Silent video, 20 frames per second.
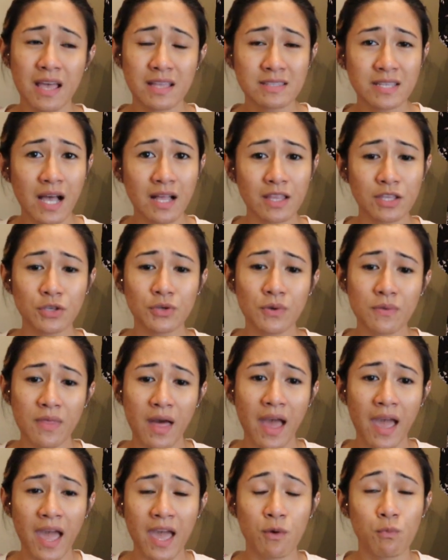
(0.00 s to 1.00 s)
telling you
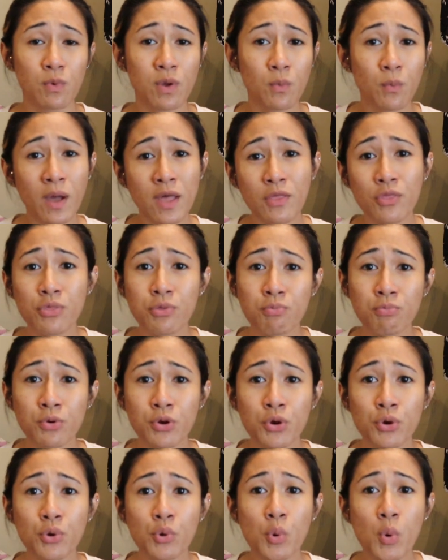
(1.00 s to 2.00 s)
that, hey, we went
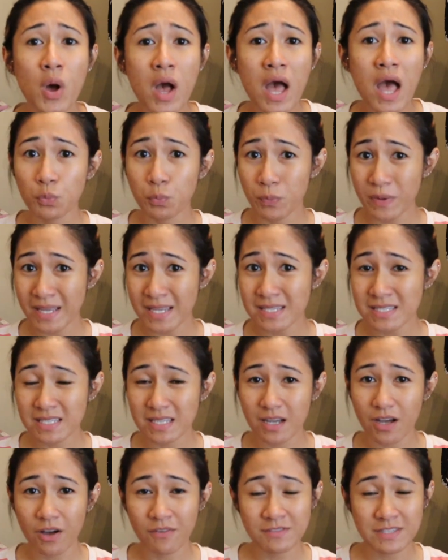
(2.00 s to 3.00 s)
through the
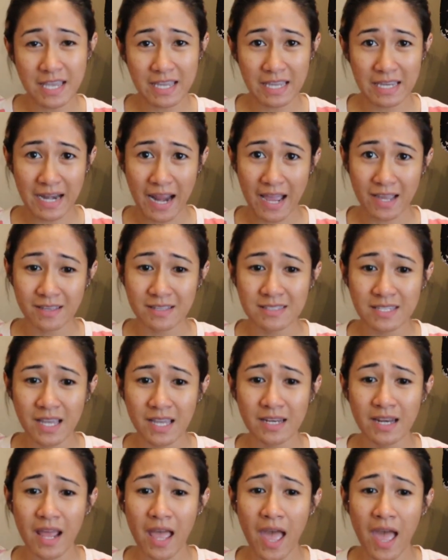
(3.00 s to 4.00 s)
risk of taking
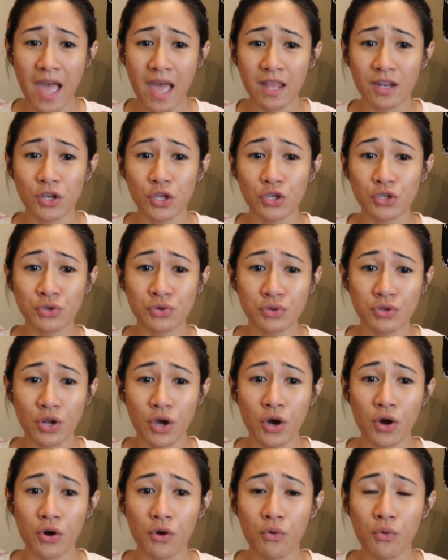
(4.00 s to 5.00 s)
Accutane and you
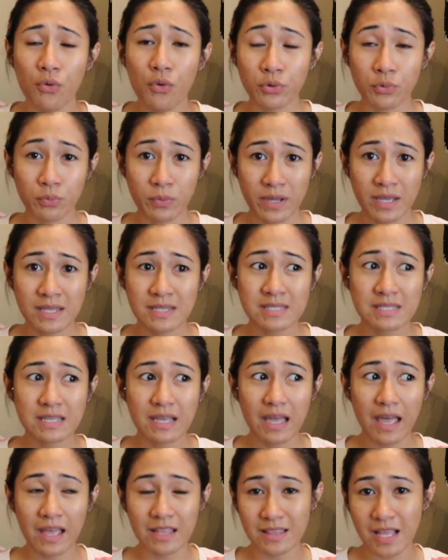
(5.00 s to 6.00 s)
know the
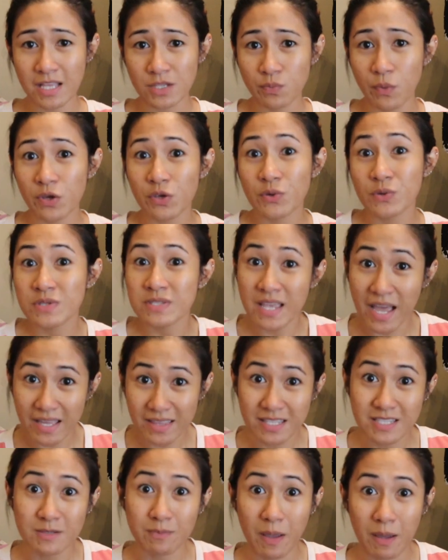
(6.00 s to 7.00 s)
risk, and that's why you
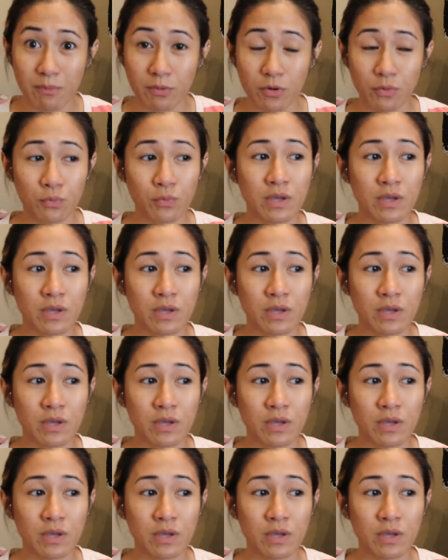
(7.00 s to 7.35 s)
signed this paper.